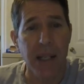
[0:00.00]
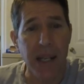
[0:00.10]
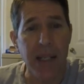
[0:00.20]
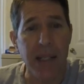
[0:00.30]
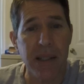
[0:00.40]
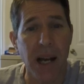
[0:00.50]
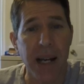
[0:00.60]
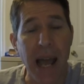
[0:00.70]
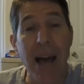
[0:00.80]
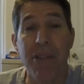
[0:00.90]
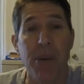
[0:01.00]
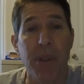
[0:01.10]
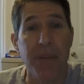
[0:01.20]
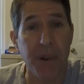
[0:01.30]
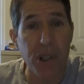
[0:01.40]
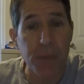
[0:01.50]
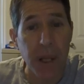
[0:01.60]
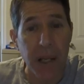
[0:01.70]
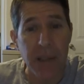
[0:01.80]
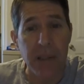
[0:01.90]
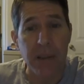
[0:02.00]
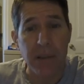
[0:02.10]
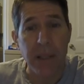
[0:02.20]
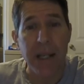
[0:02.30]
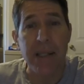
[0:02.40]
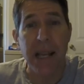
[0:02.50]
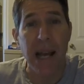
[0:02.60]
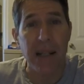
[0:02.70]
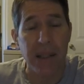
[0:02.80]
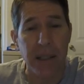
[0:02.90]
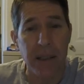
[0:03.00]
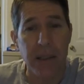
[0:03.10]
it does not have them in the first place. Exactly.